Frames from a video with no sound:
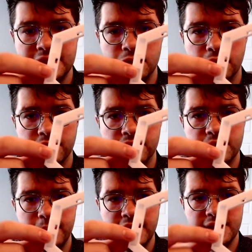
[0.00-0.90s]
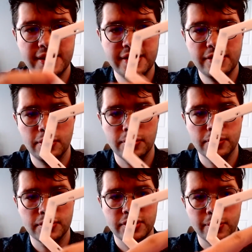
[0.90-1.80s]
sort of spaces, whole
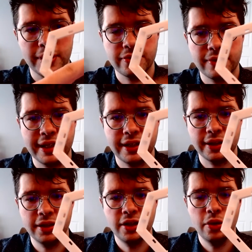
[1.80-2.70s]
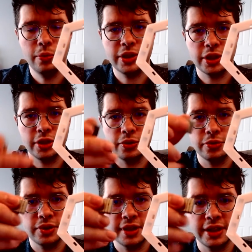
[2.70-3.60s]
squares right here, which are
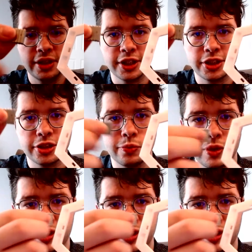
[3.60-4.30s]
used in conjunction with the